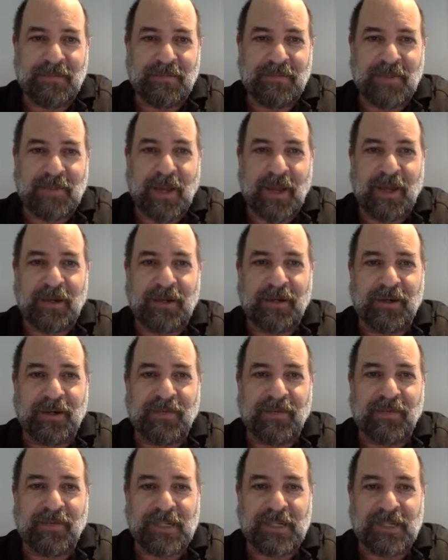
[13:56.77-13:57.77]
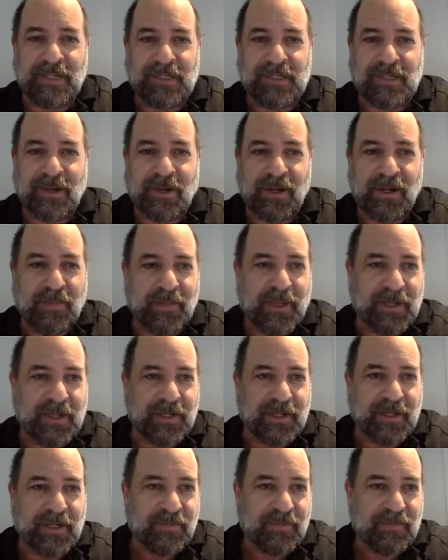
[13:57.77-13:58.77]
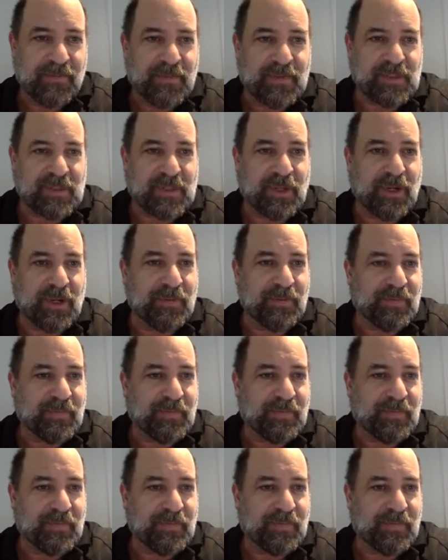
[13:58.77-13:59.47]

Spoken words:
I don't even see the startup menu. So